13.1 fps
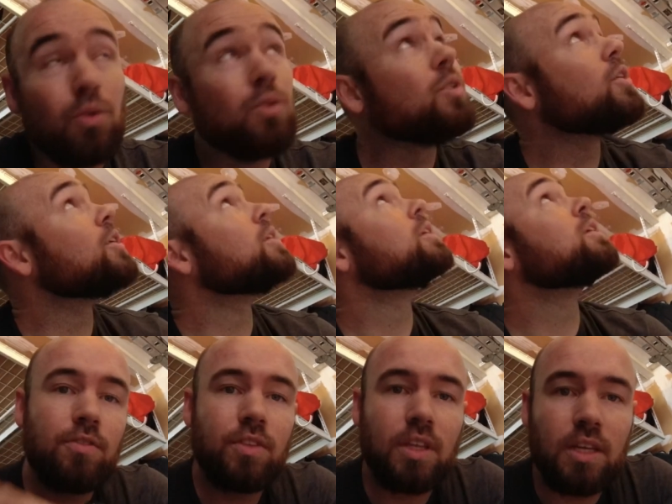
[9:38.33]
corner
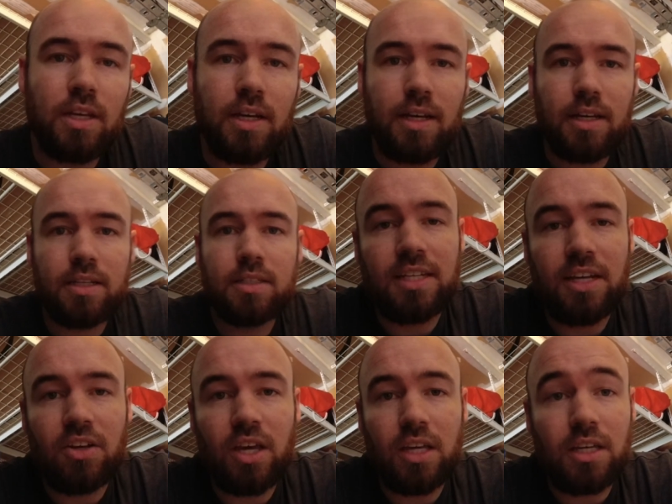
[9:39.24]
of the
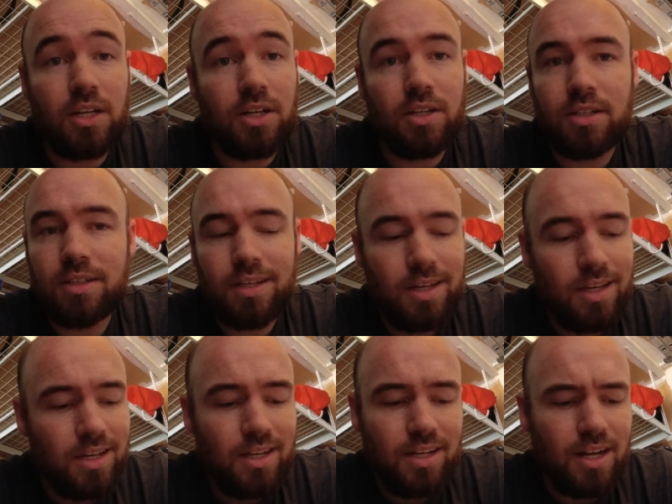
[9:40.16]
tailgate here.
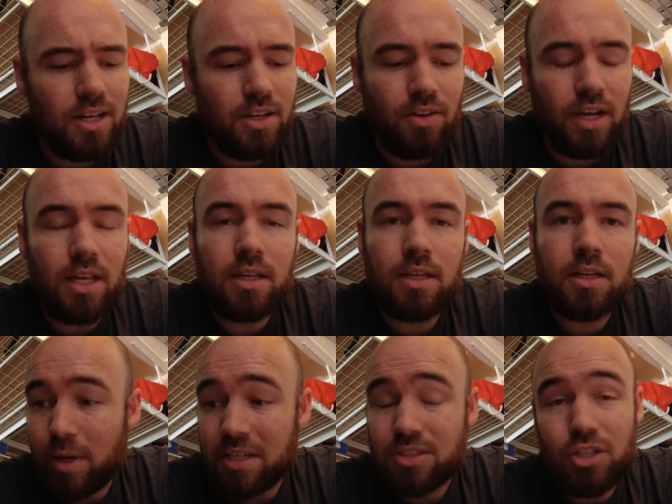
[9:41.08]
Not
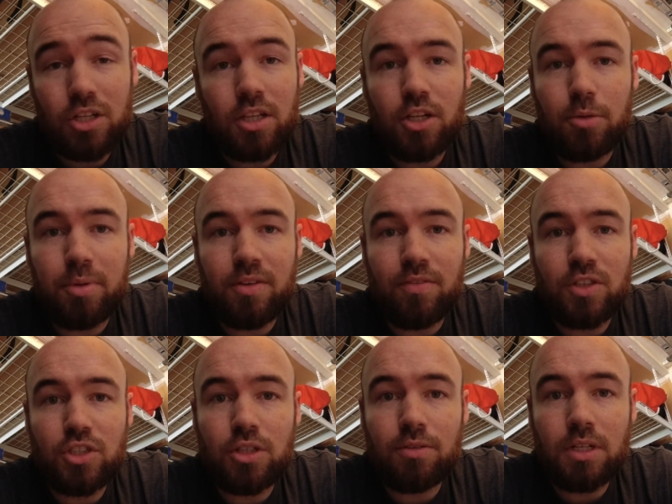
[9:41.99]
great, but took a little bit of
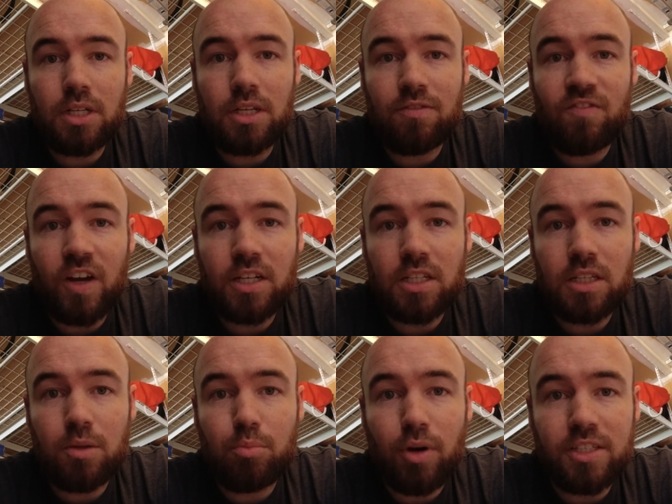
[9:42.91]
ingenuity in
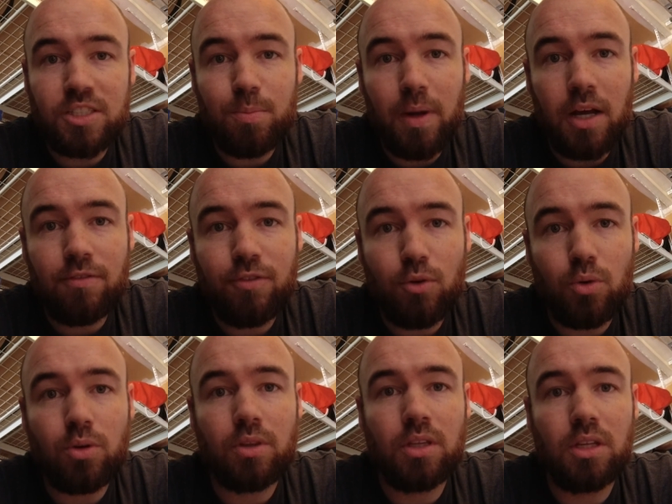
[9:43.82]
finding the bright spot
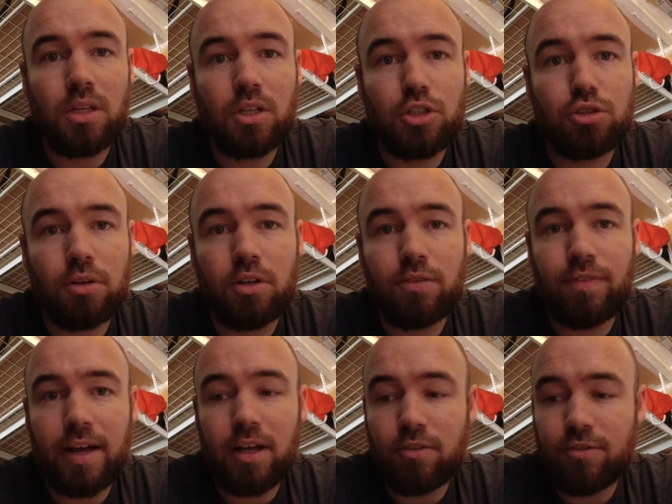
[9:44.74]
for the Schrader
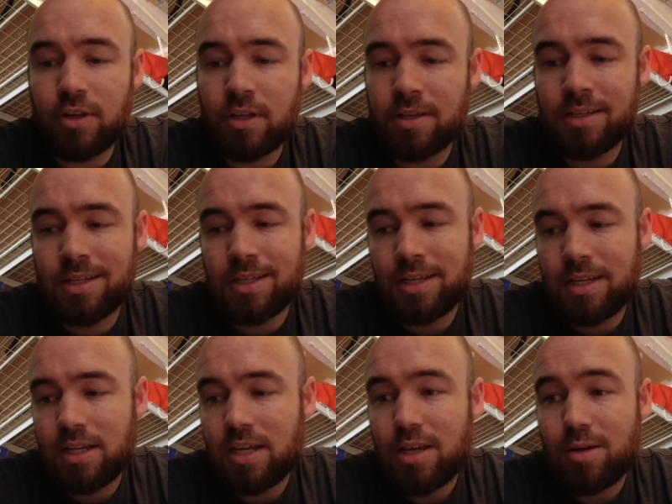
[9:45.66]
valve.
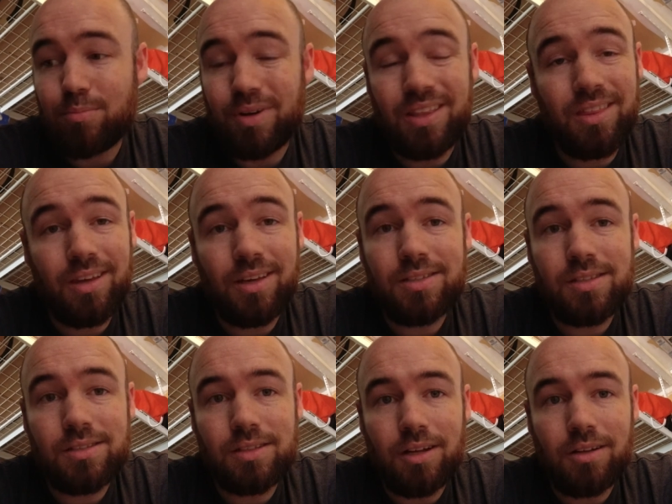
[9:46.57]
But I think it's
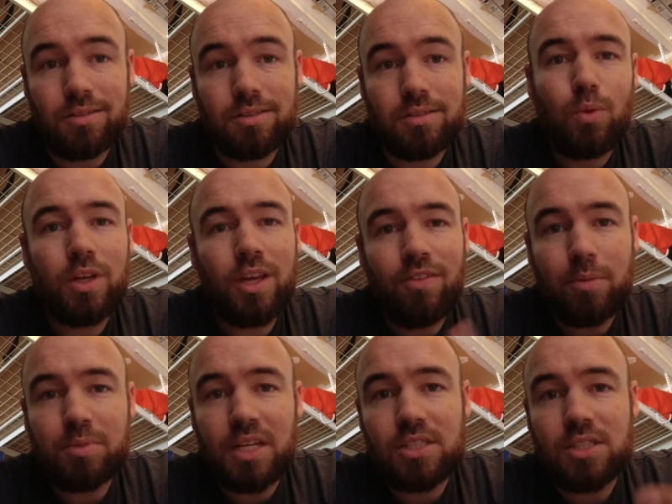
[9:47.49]
installed. We'll give
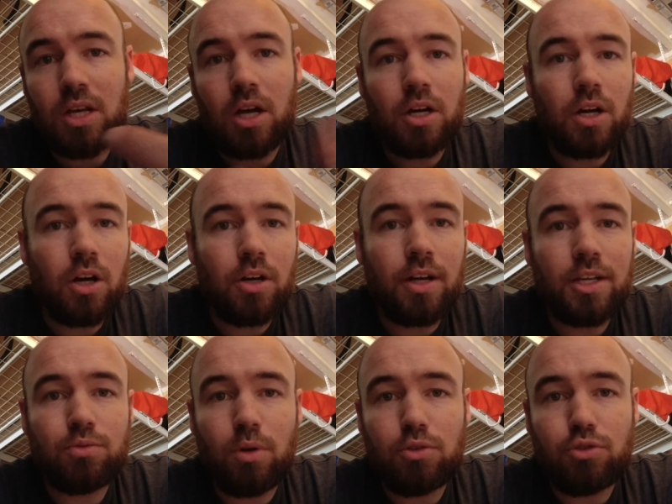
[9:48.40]
updates on our
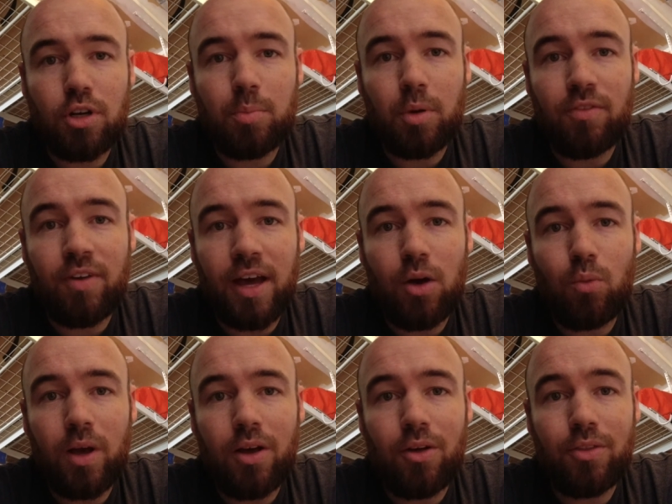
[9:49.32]
next road trip of how
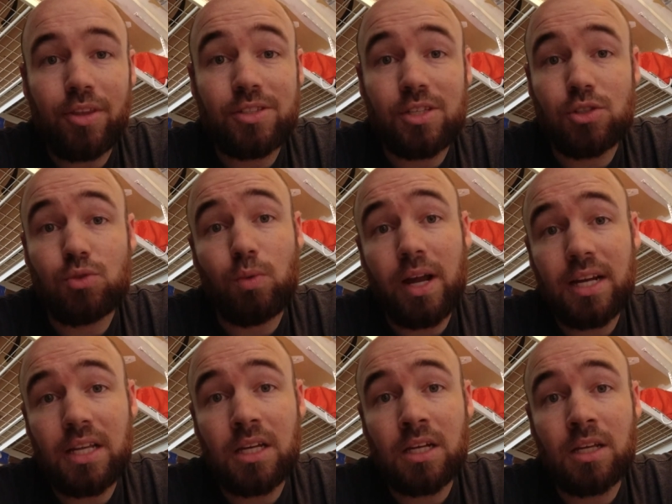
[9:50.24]
well this is
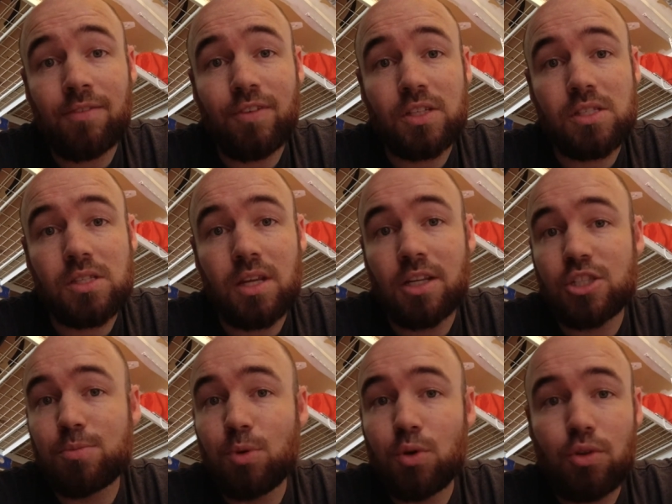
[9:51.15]
riding, if it's any
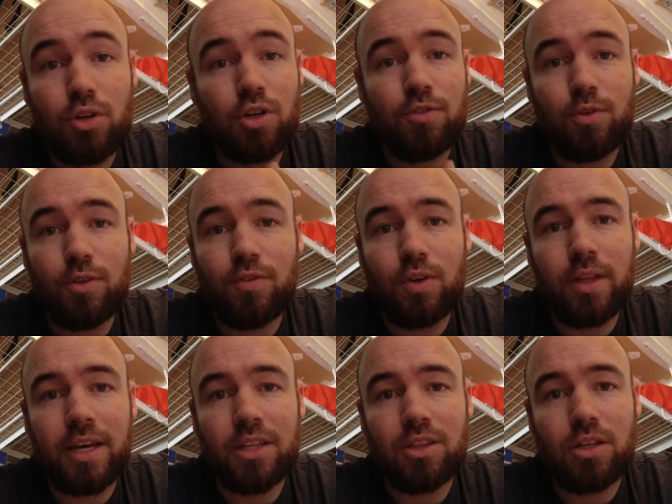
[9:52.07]
smoother, if we feel
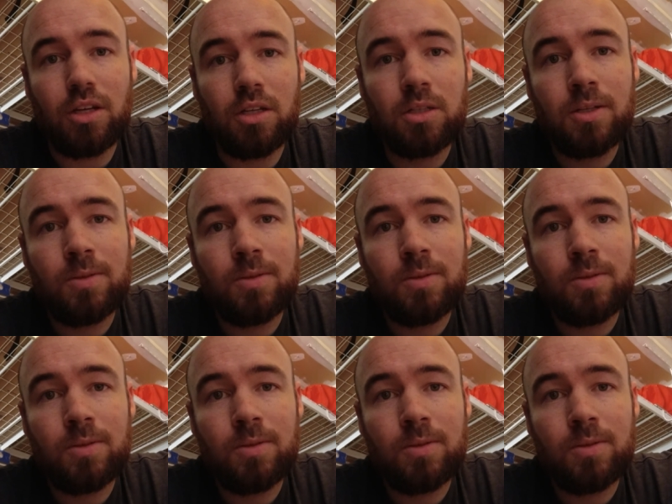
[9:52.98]
like the